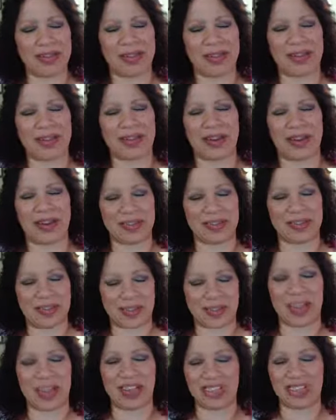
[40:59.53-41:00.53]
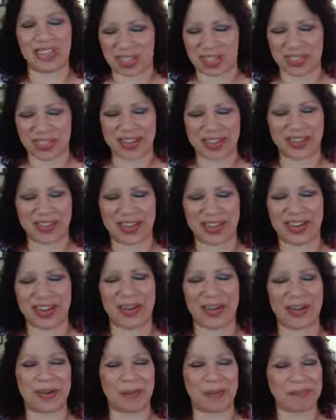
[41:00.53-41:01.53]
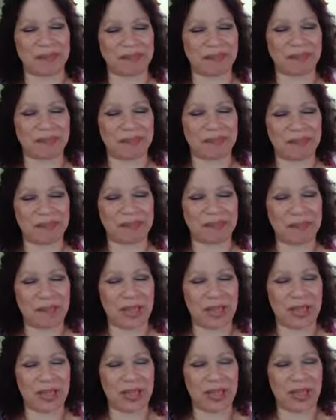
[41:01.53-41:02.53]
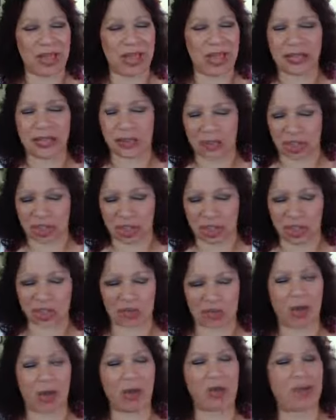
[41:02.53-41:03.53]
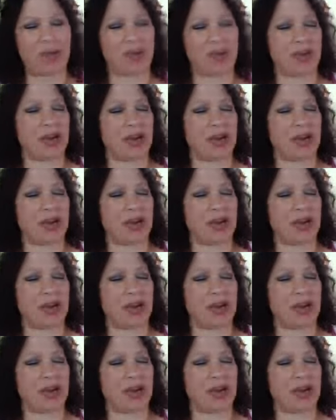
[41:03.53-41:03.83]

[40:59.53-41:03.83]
like Dutch. And there's a scroll